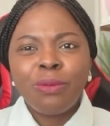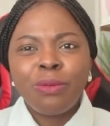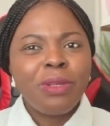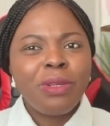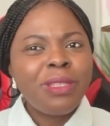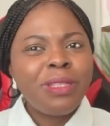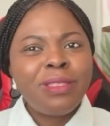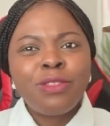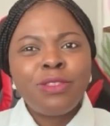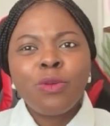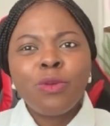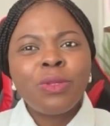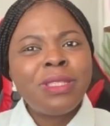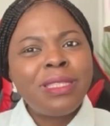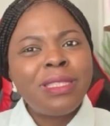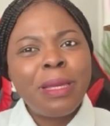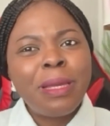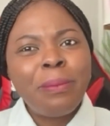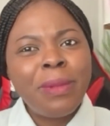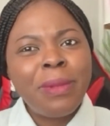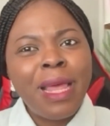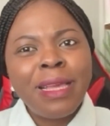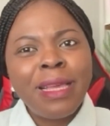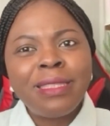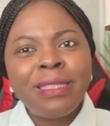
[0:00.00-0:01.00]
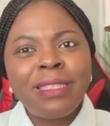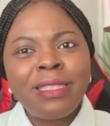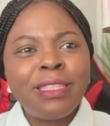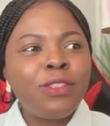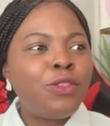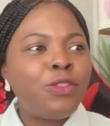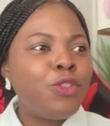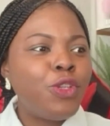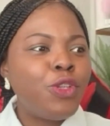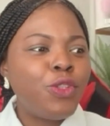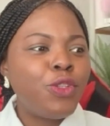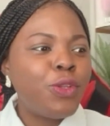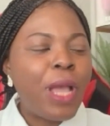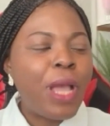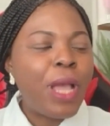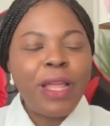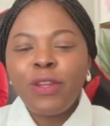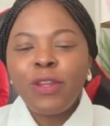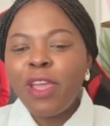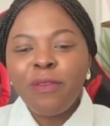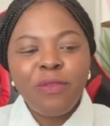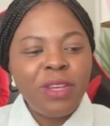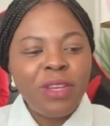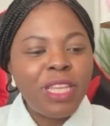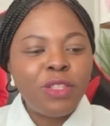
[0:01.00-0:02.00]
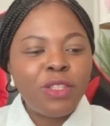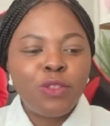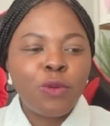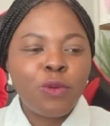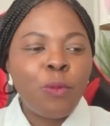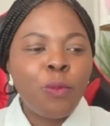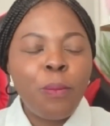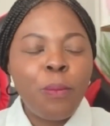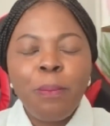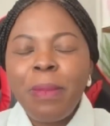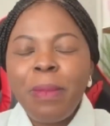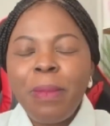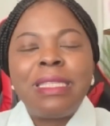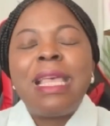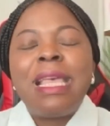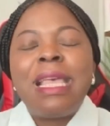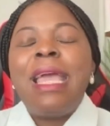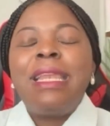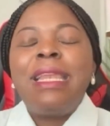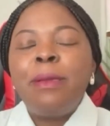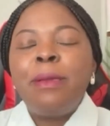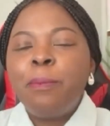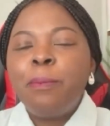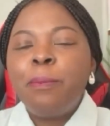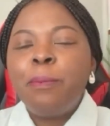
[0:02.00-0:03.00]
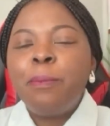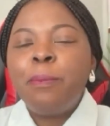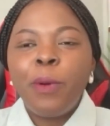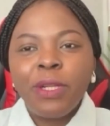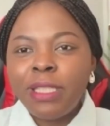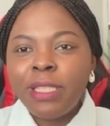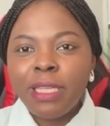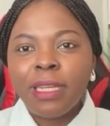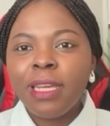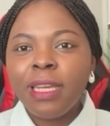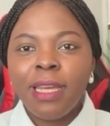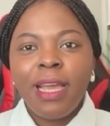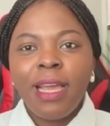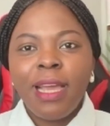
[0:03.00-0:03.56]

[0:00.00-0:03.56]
It's so seamless. I don't even need to meet anybody.